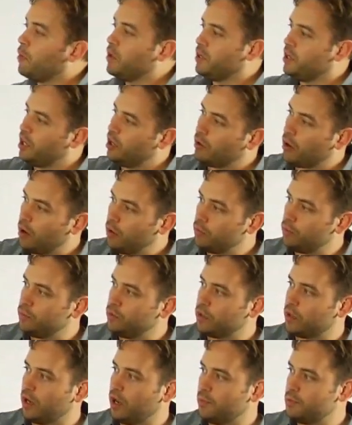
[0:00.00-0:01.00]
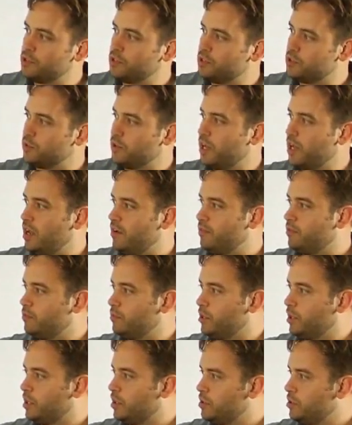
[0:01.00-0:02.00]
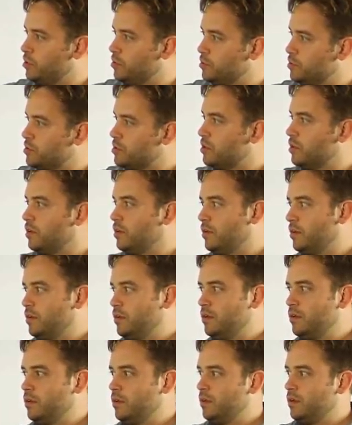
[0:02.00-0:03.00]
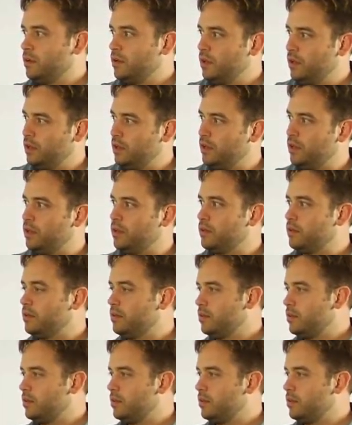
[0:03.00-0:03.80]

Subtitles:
in here, look, options we can use a